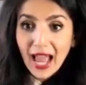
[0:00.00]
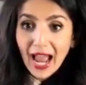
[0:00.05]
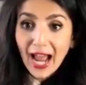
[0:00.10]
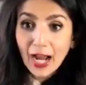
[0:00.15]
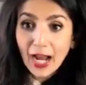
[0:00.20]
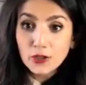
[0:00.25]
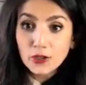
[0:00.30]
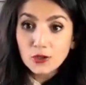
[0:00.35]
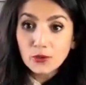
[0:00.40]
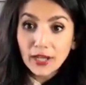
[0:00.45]

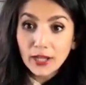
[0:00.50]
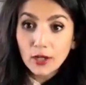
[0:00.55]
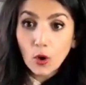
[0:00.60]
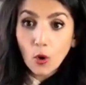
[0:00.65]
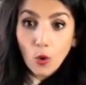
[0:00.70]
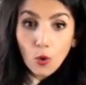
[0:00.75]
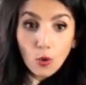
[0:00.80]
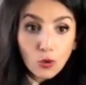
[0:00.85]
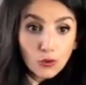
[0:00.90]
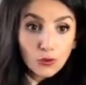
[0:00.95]
as you get
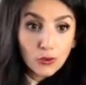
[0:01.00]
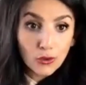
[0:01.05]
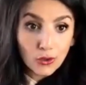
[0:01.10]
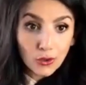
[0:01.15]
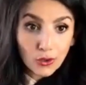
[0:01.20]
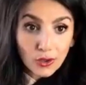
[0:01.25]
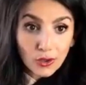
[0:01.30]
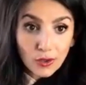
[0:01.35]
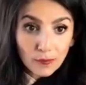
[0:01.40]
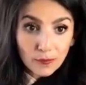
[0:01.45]

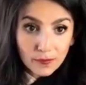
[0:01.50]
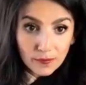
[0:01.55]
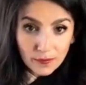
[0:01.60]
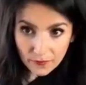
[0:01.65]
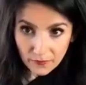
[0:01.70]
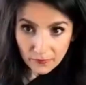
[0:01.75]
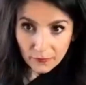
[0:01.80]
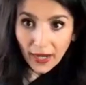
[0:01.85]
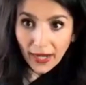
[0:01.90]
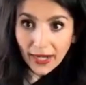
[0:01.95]
older,
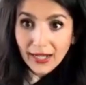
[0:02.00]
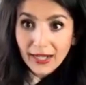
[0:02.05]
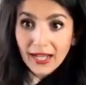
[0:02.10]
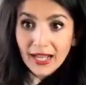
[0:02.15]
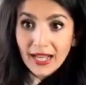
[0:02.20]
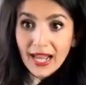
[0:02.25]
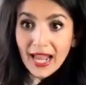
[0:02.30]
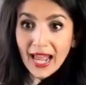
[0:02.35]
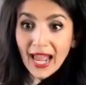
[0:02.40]
right?